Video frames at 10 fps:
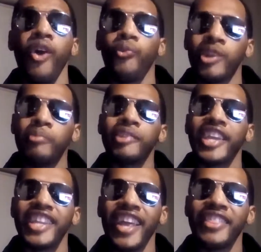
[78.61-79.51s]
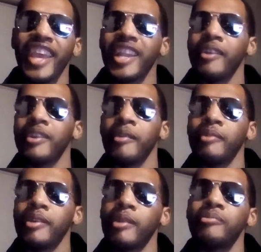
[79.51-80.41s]
When I'm looking at that, and
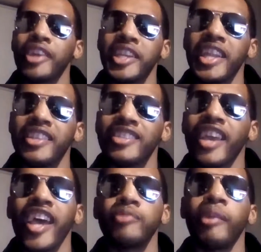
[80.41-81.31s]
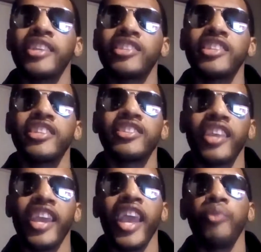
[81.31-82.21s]
I'm looking at these guys basically
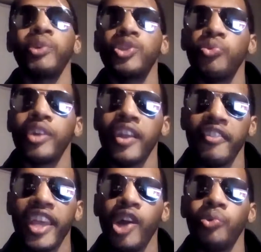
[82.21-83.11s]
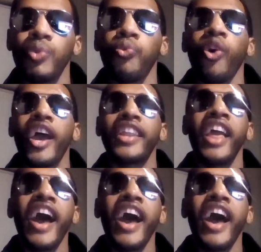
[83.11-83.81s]
saying, hey, we do whatever the hell we want,